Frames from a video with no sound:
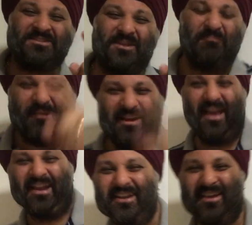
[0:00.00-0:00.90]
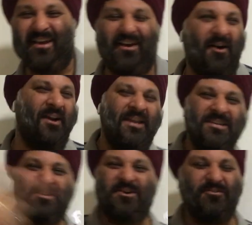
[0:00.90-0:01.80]
Stupid idea. Oh,
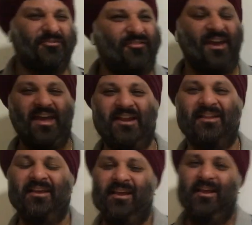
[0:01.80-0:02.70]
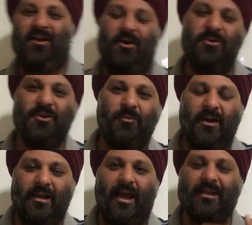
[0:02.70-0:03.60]
he's going to fail. Oh, you know
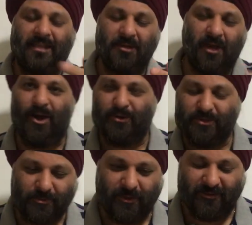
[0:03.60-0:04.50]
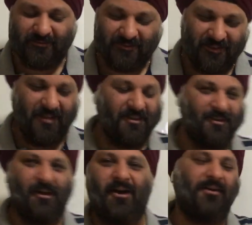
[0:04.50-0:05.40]
what? I'll tell you how to do it. You
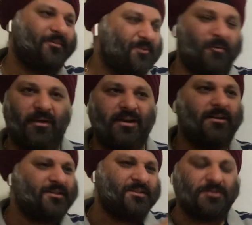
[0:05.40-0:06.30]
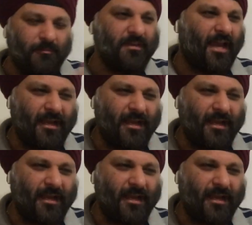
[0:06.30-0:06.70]
know, oh, don't worry. Listen to me.